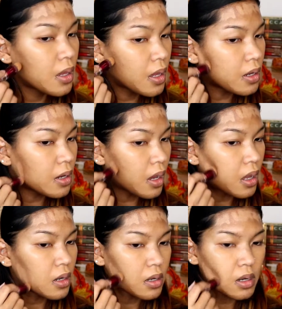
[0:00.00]
and
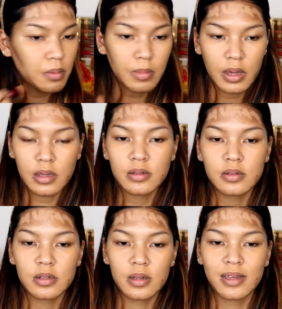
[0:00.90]
under my.
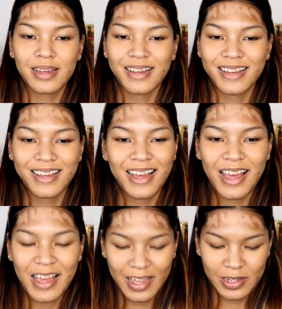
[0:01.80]

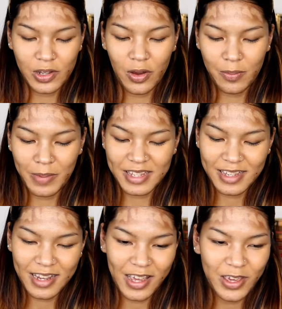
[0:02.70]
So I
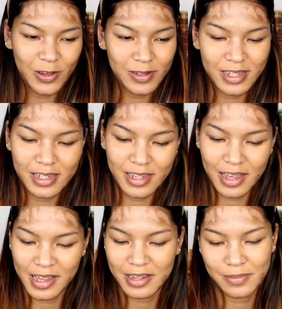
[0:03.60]
basically use this
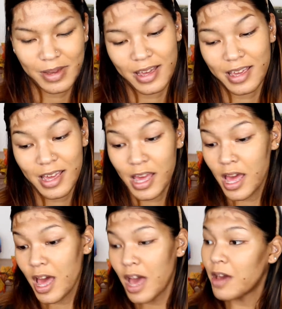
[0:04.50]
as my
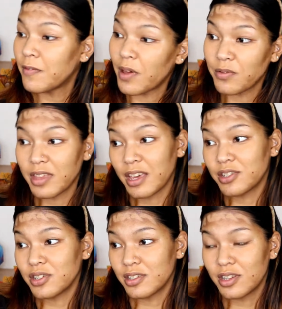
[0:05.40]

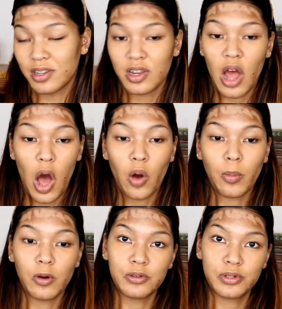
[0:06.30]
foundation
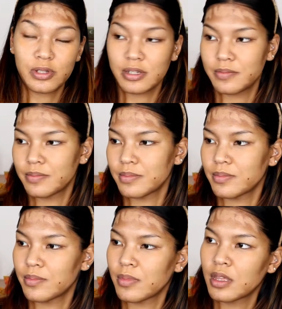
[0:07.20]
almost.
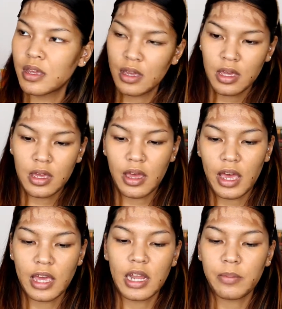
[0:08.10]

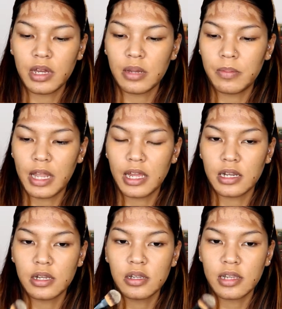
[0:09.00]
And I'm gonna
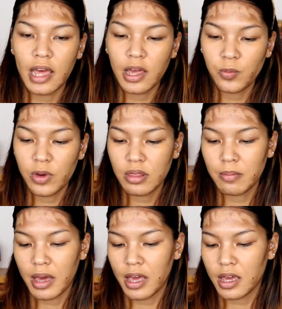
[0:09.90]
blend that with
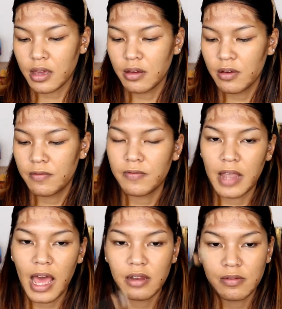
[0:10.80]
my
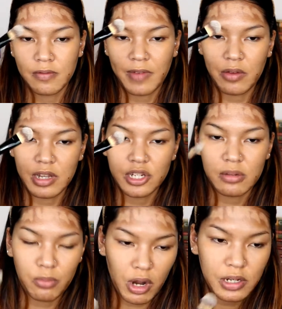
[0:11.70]
flat
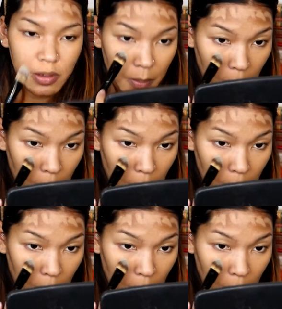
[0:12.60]
foundation brush.